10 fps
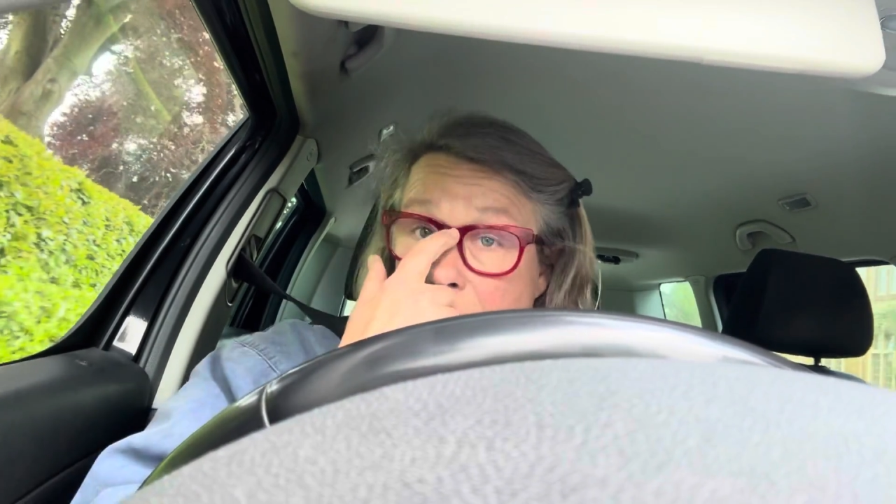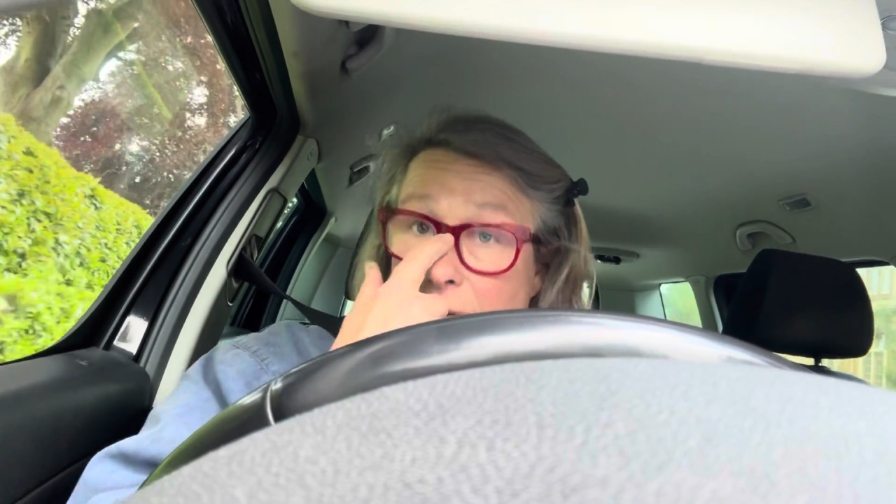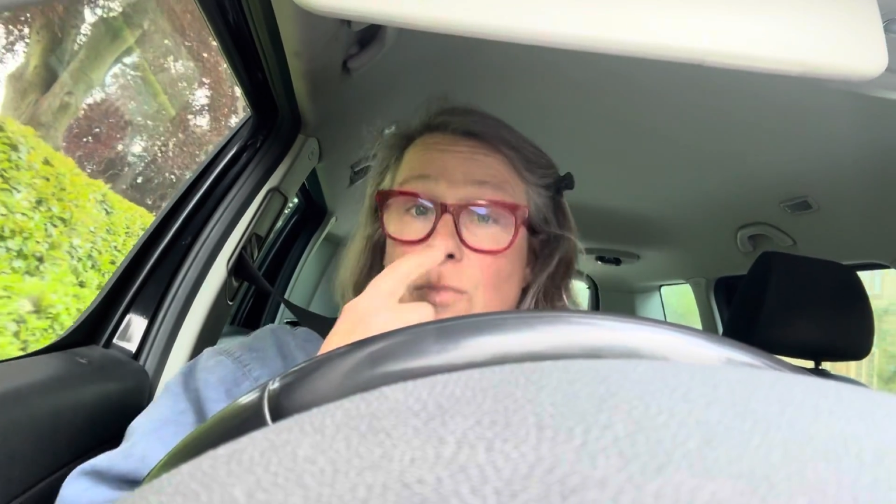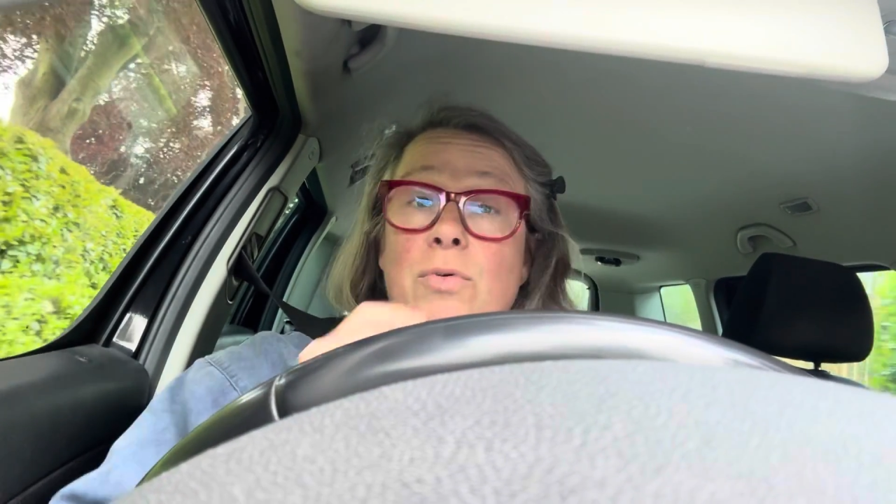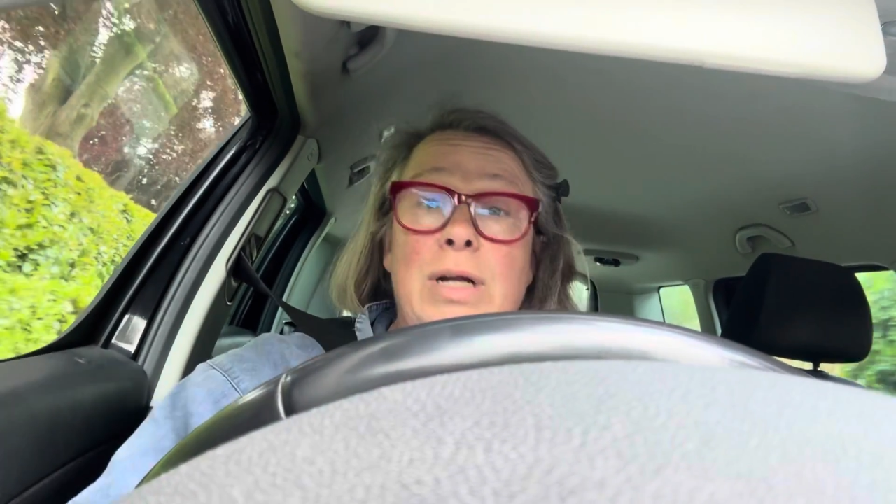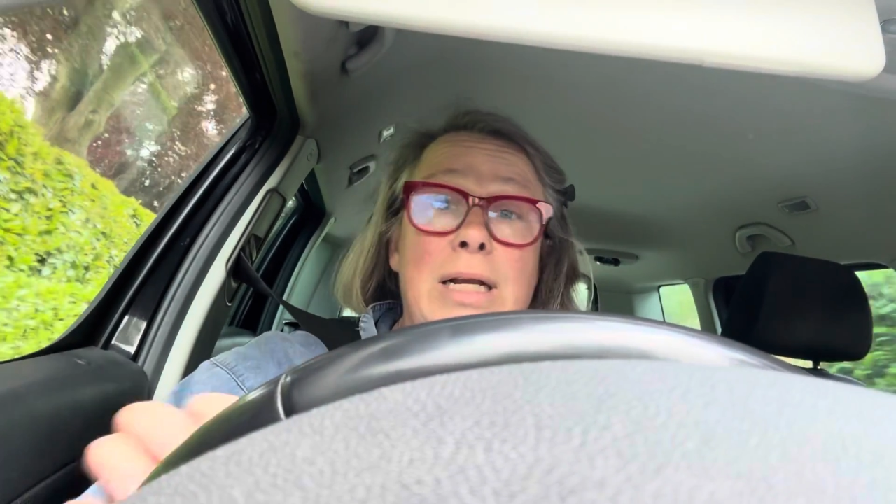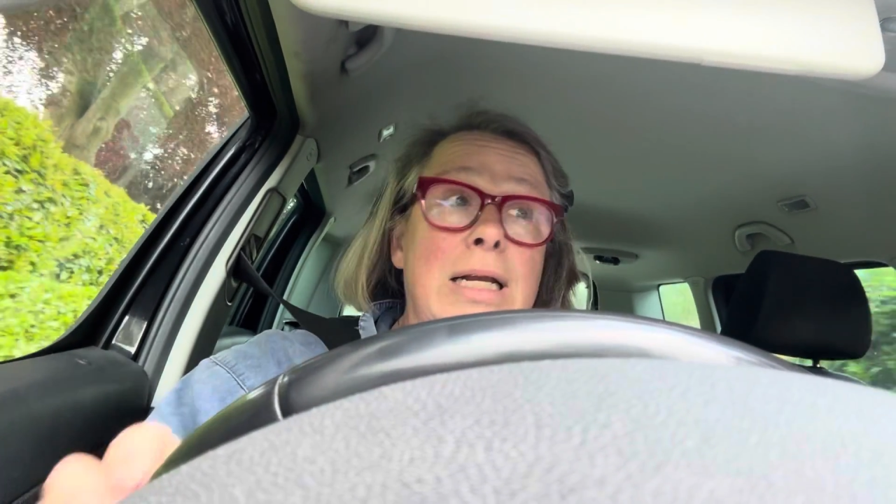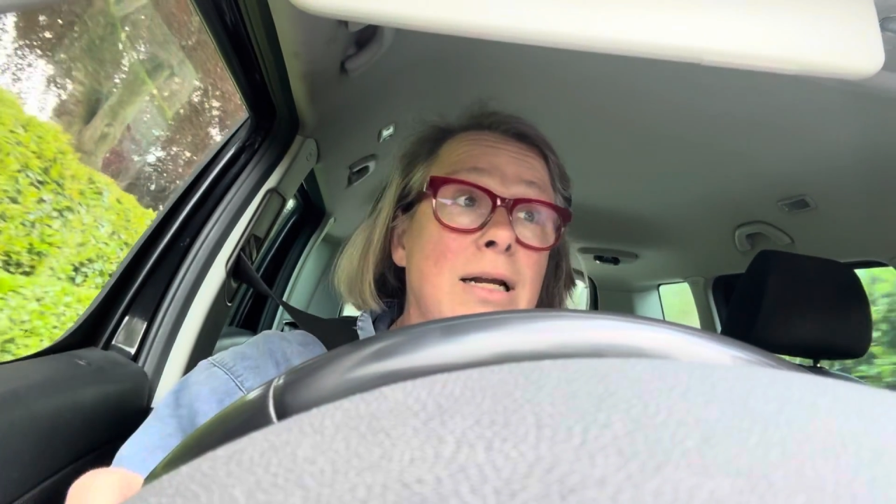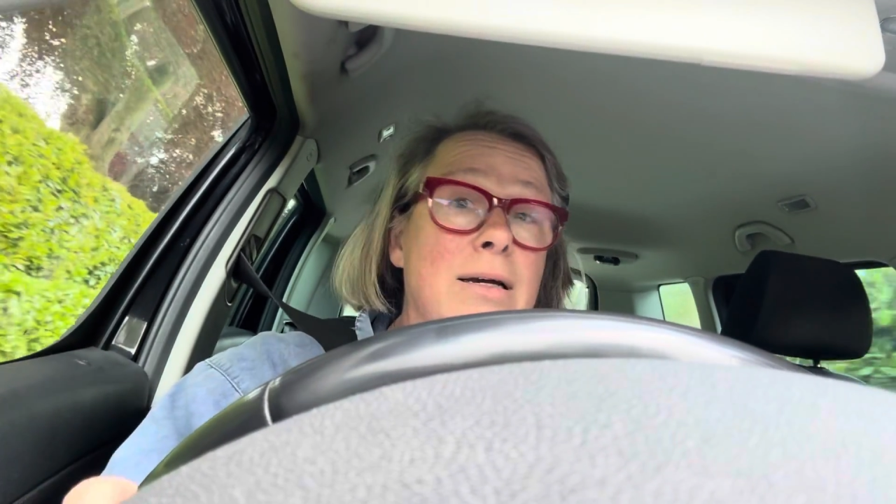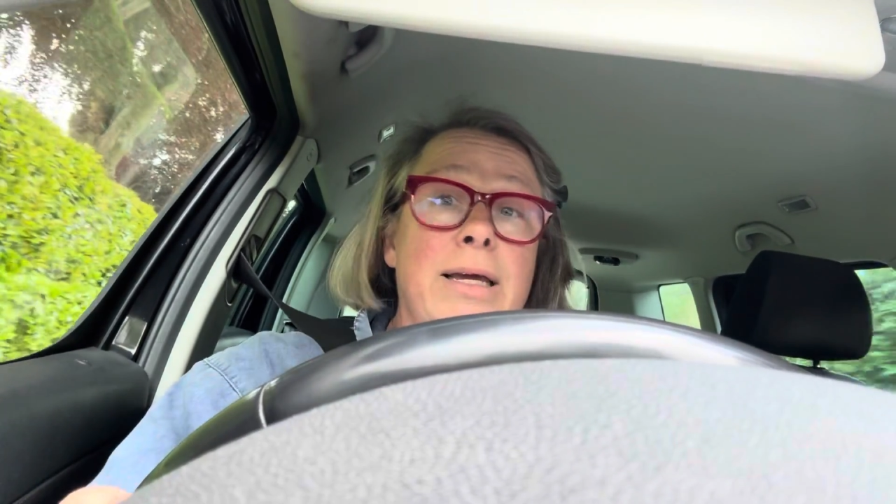I'm really
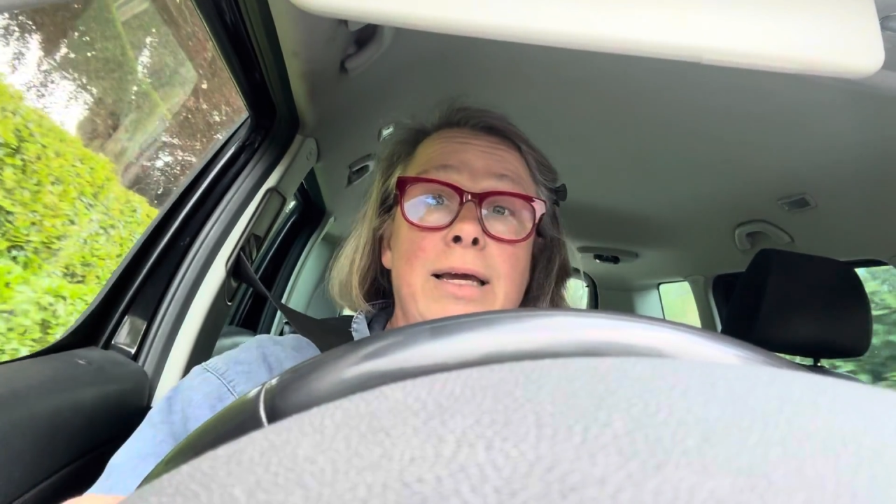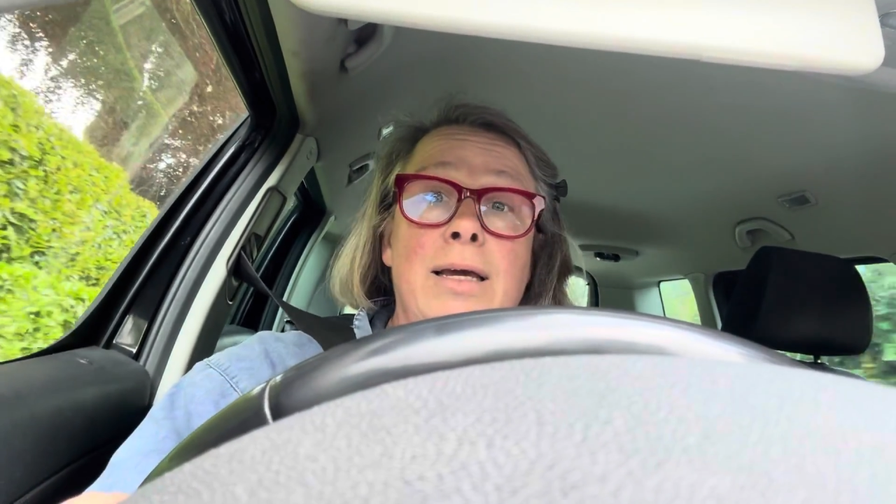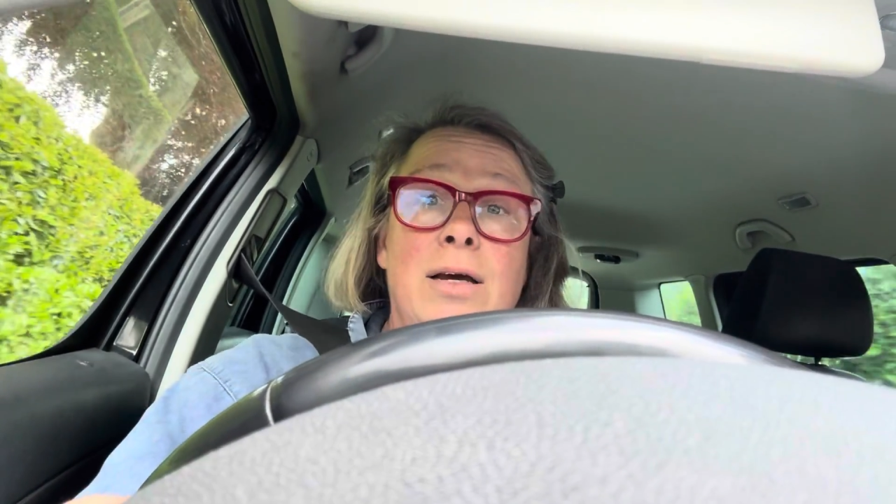lucky